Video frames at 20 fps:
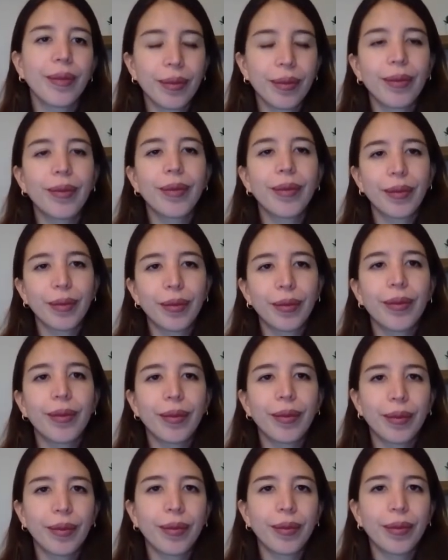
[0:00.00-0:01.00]

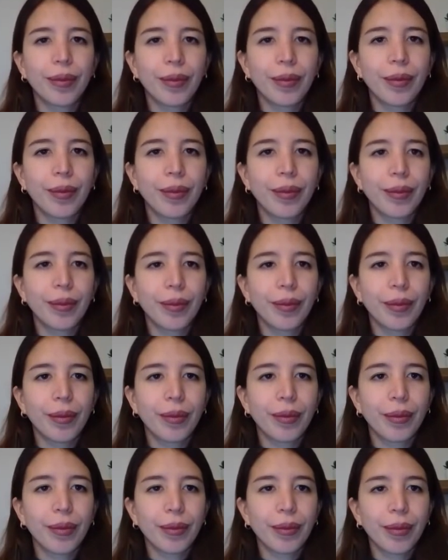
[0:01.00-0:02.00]

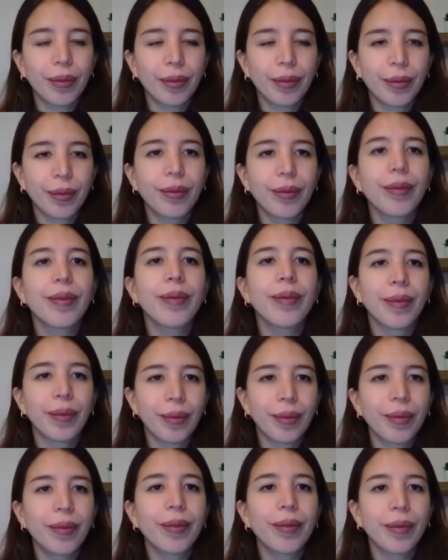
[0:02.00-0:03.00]

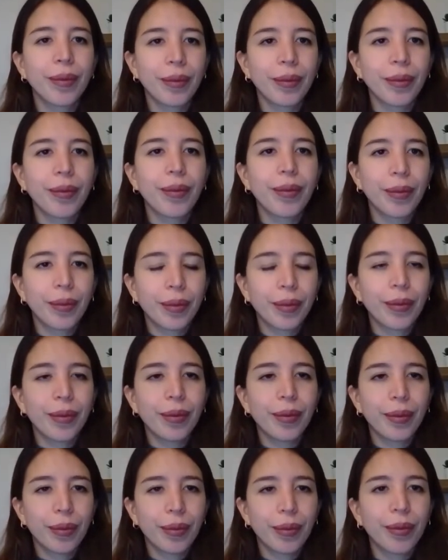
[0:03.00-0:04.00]

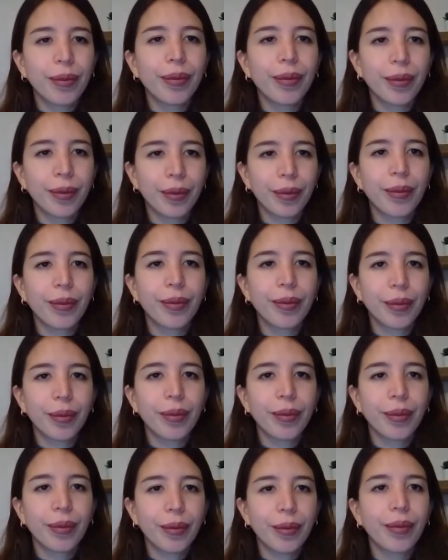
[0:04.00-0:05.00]

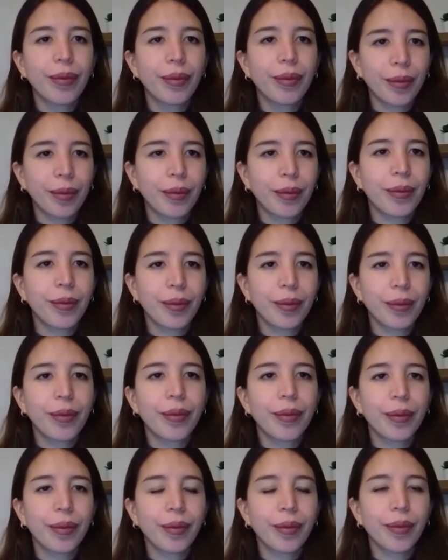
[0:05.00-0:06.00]

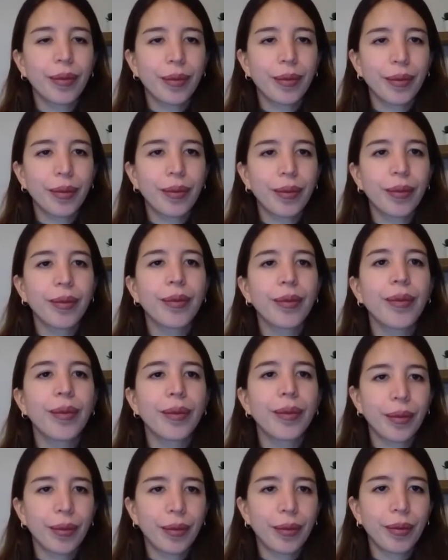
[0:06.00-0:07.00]

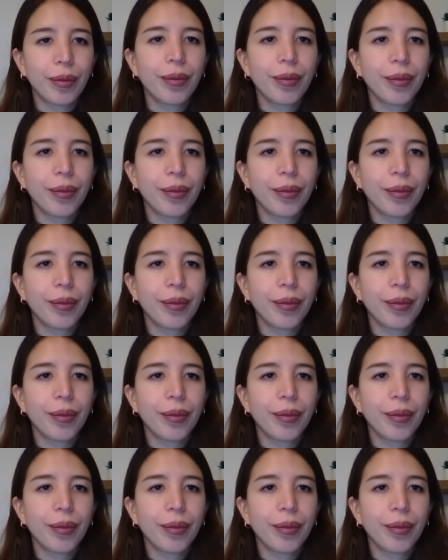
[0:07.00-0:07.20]
This person isn't speaking.